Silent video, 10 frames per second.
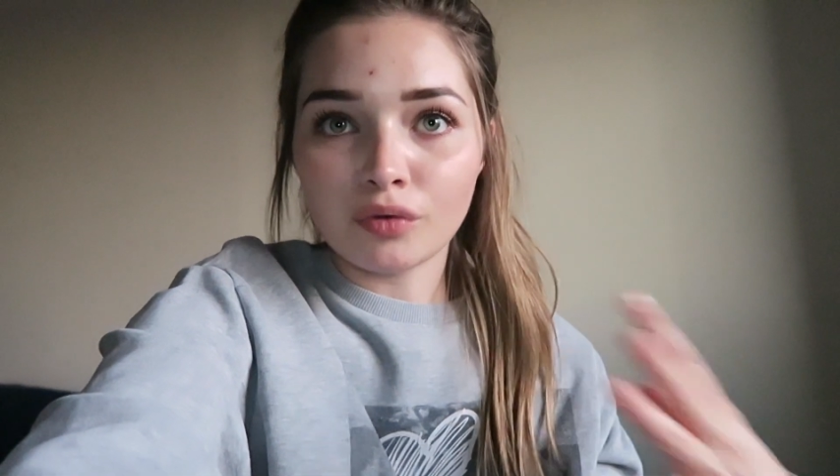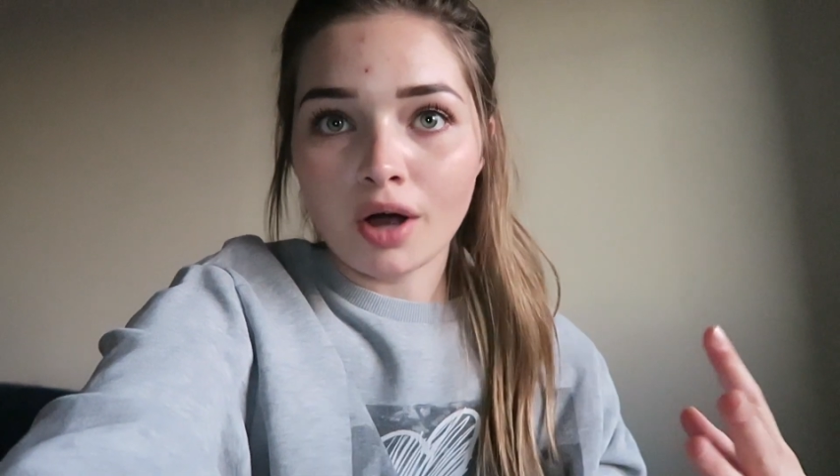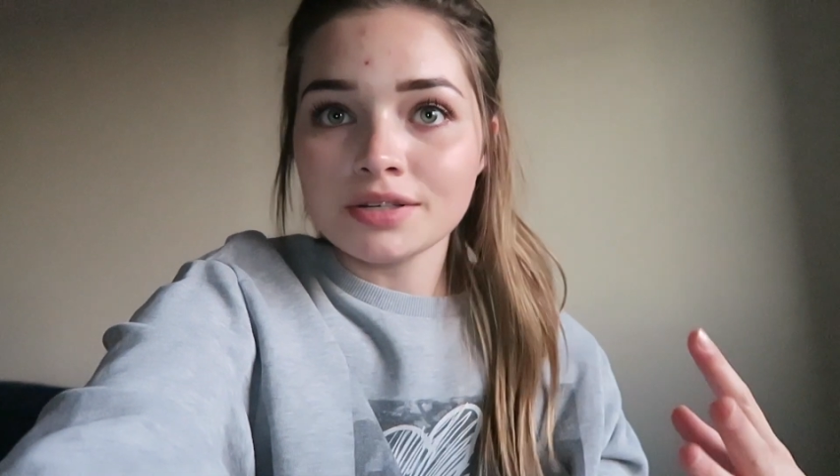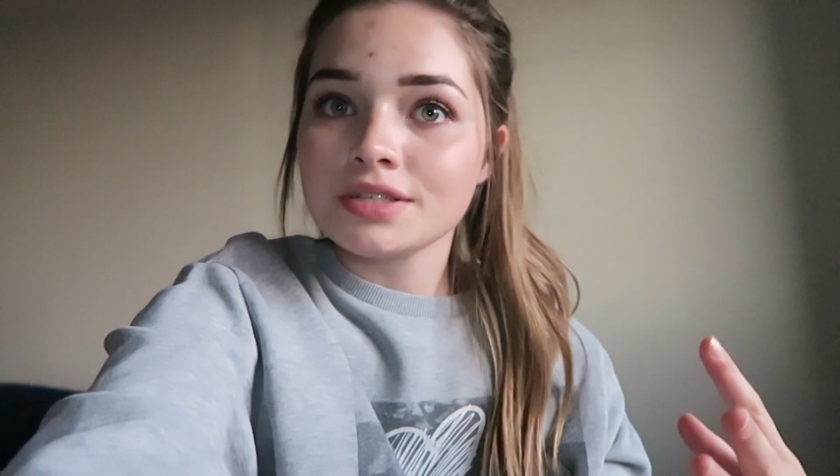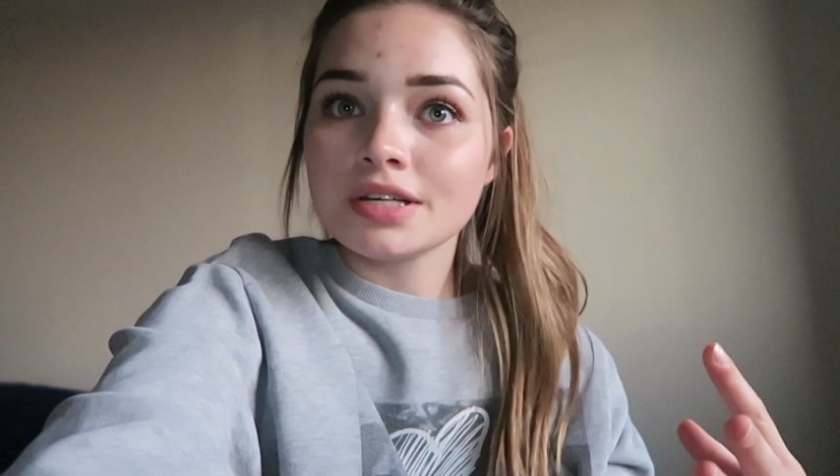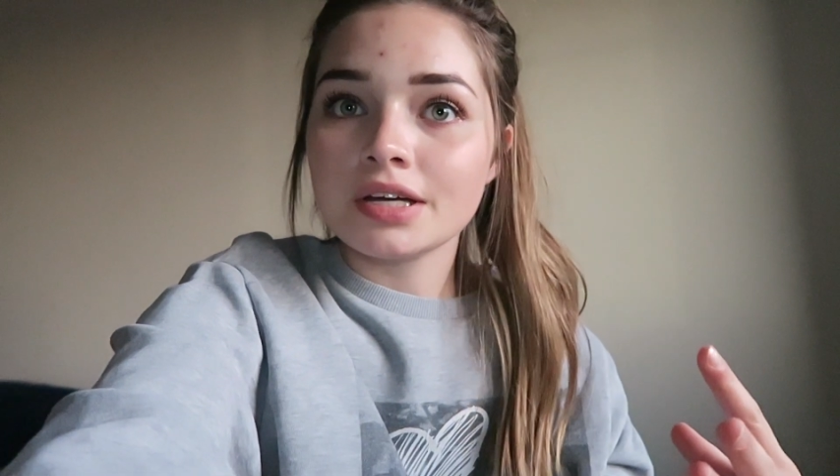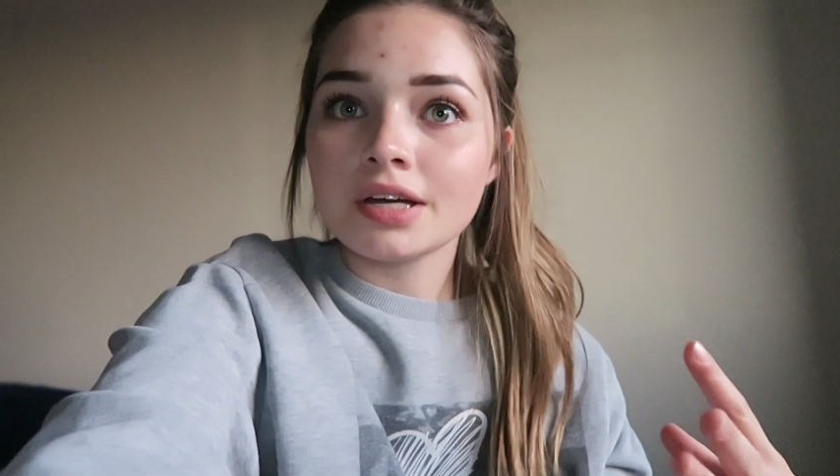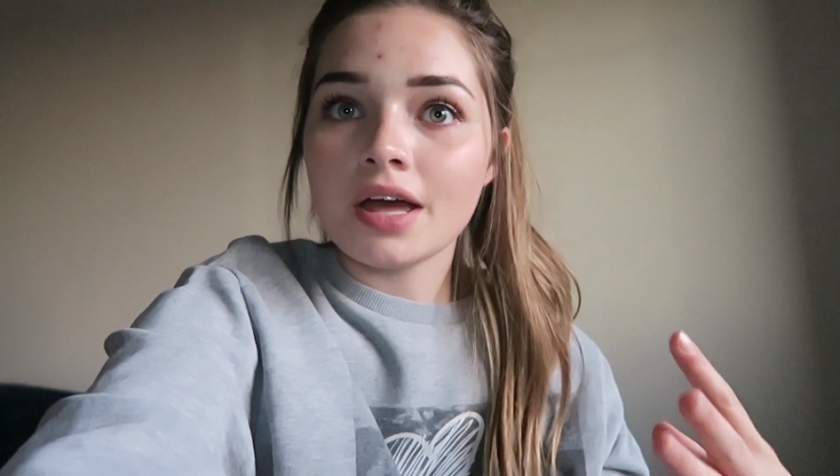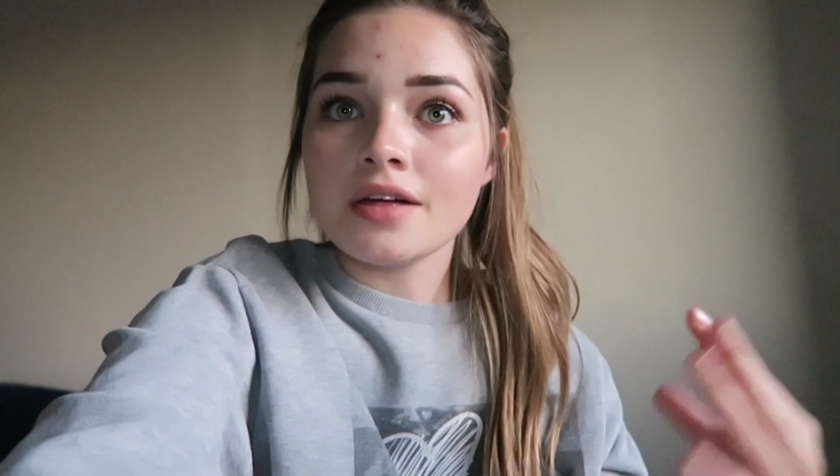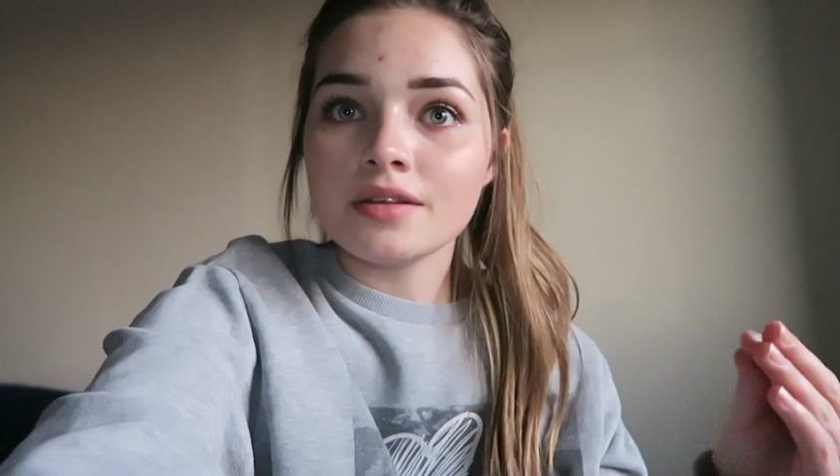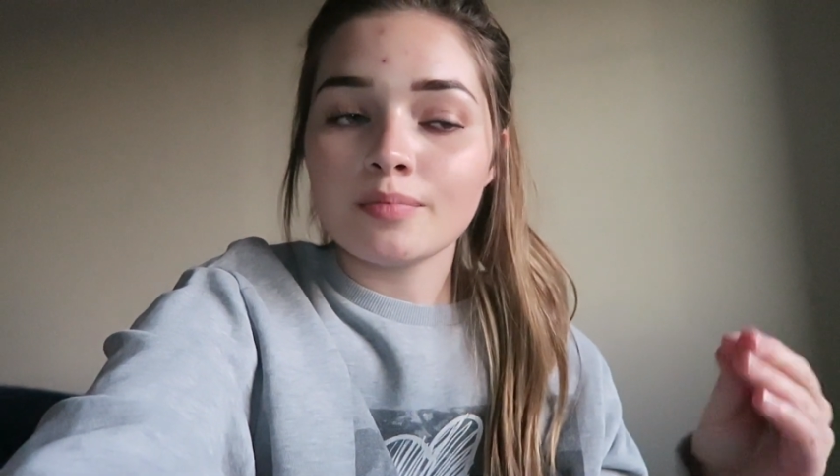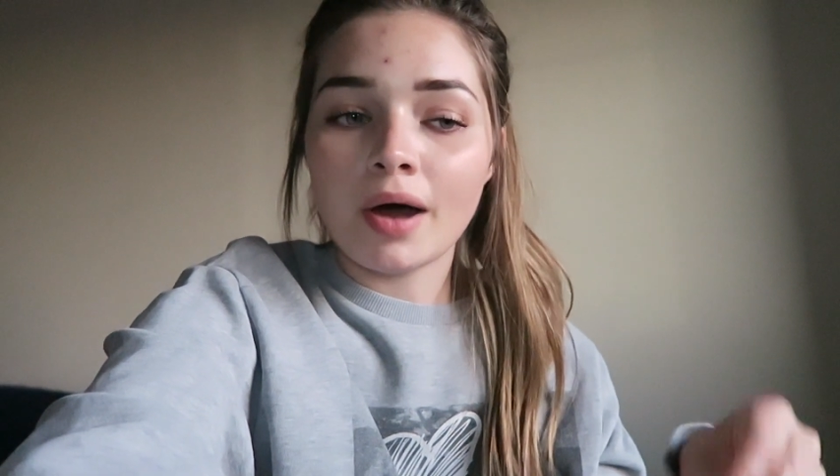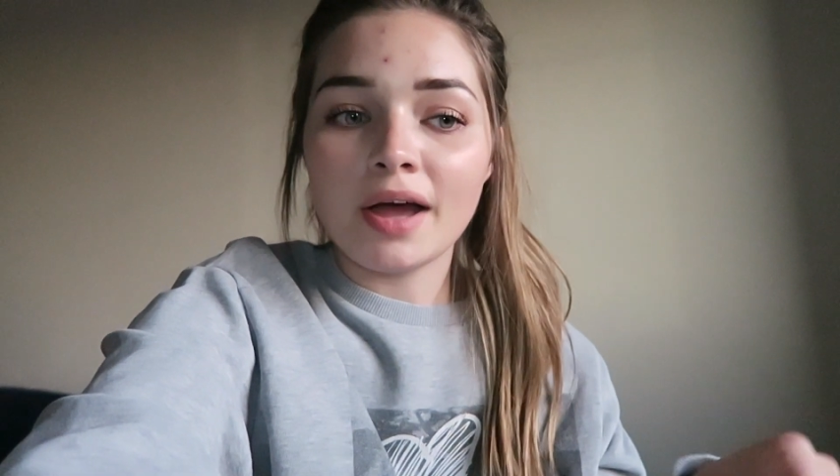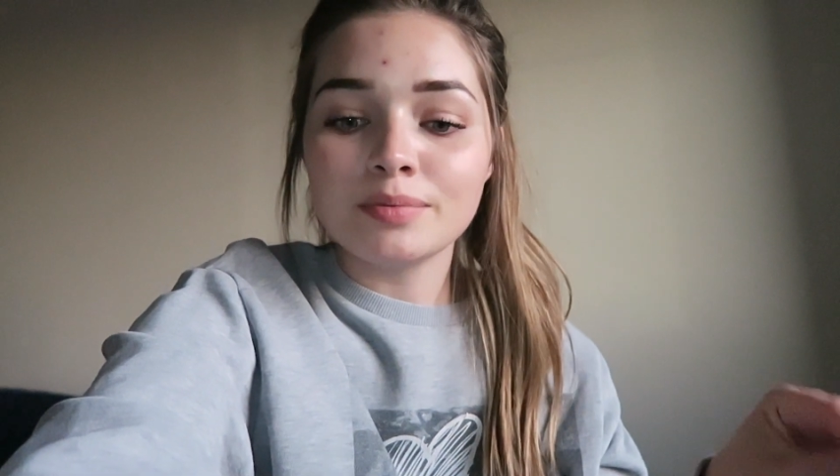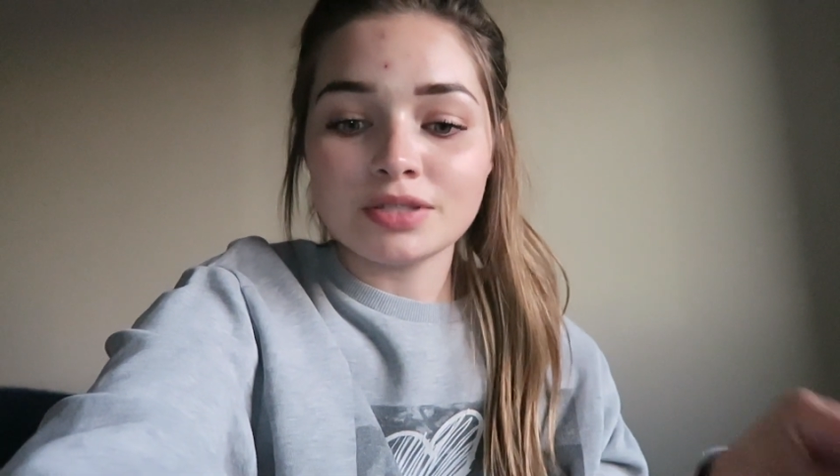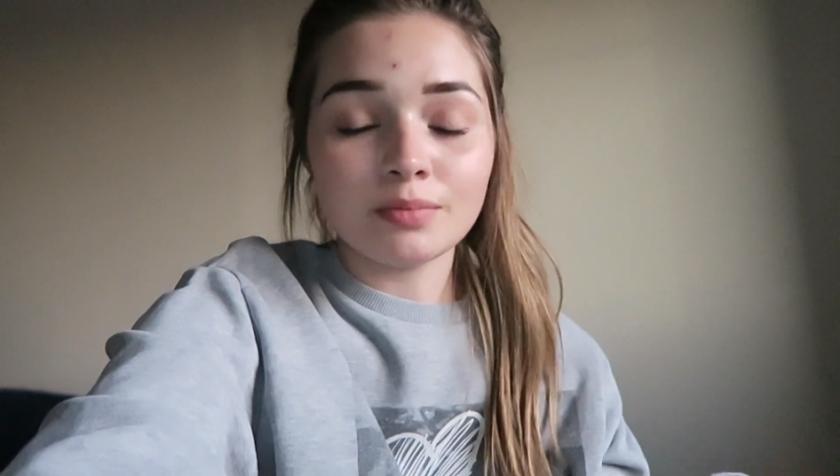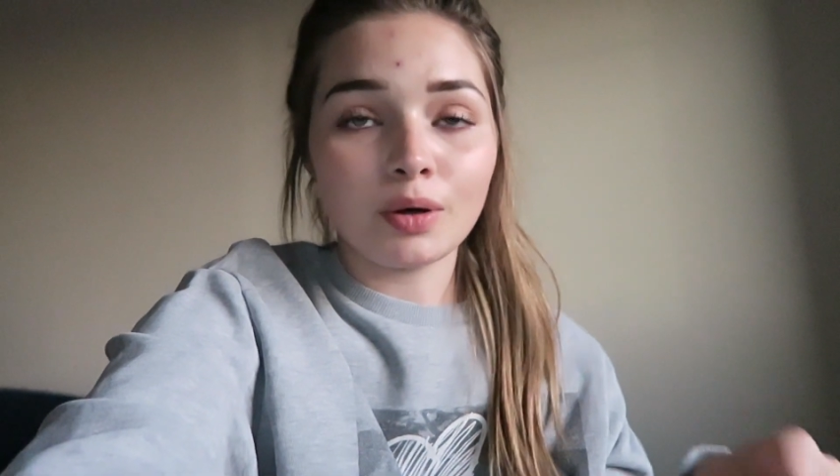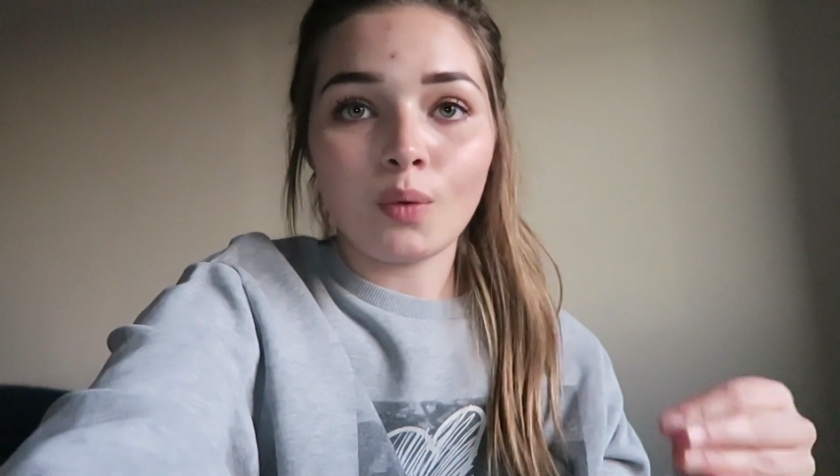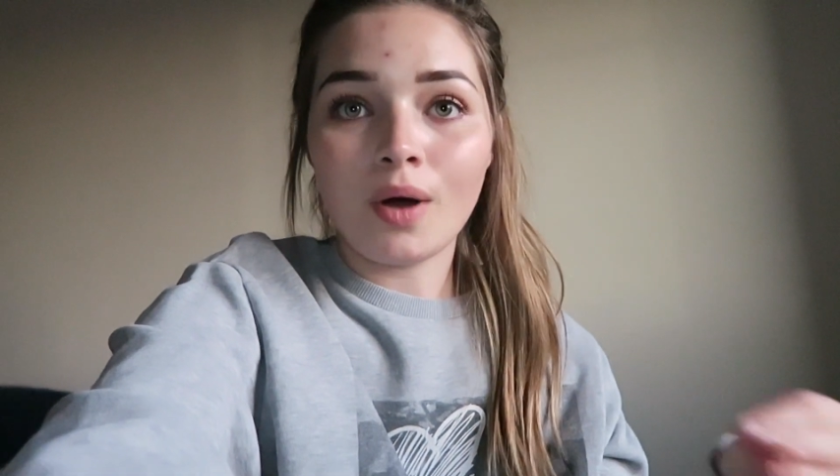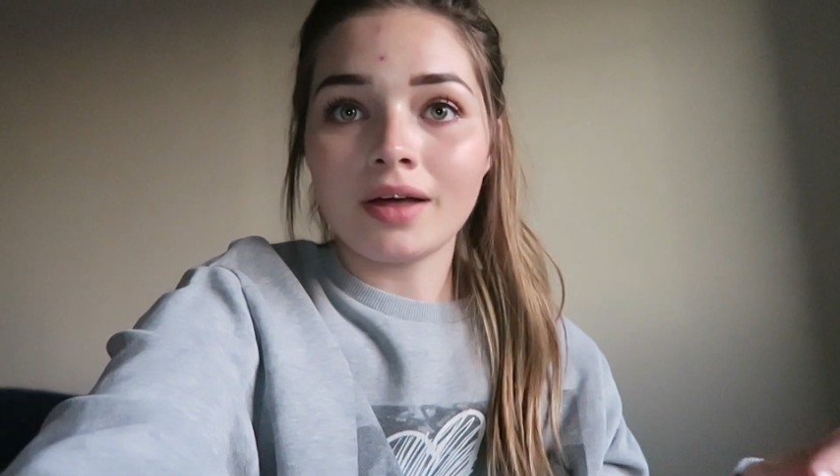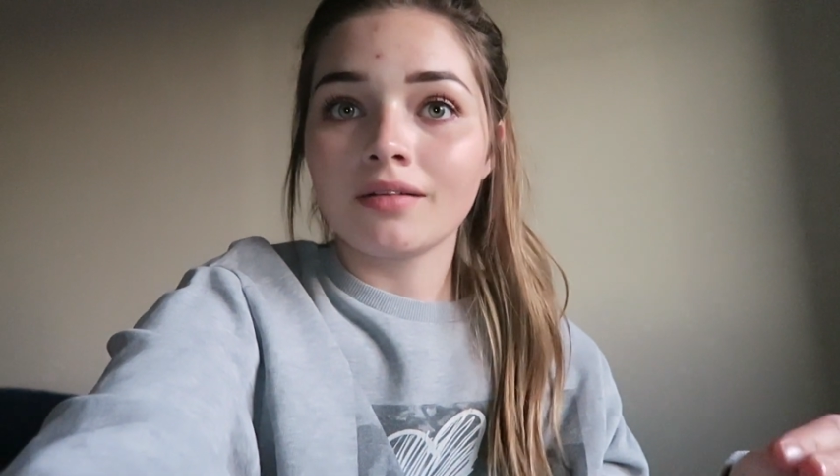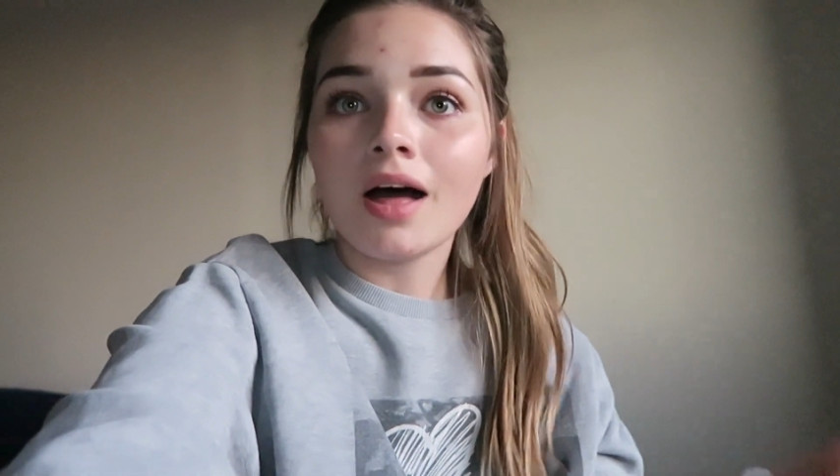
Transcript: frosting and then pipe some like white